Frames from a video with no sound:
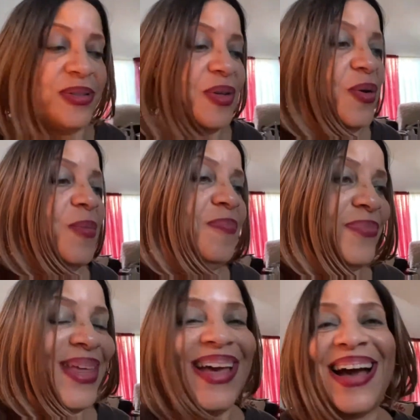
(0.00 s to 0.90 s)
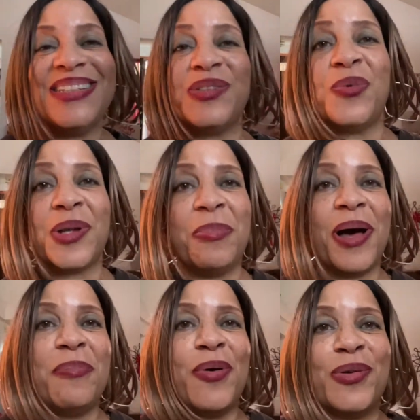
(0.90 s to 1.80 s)
So I just want to
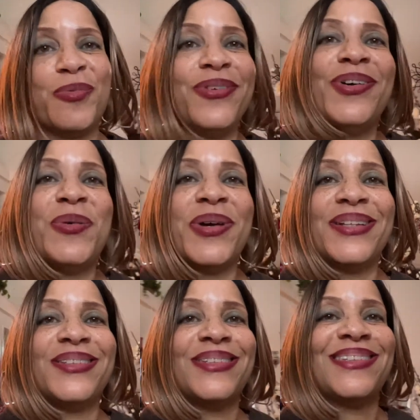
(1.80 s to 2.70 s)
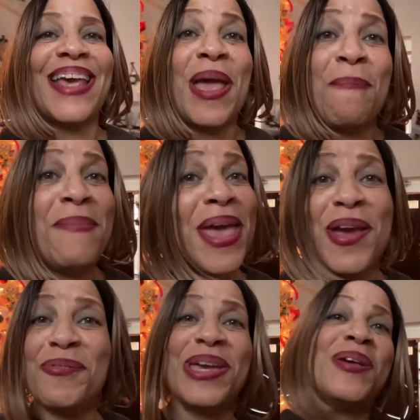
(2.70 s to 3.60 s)
pop on real quick to say
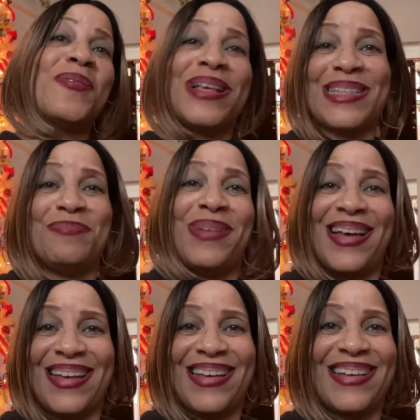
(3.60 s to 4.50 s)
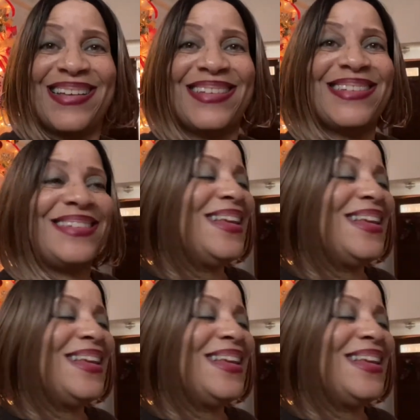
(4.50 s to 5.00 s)
Merry Christmas.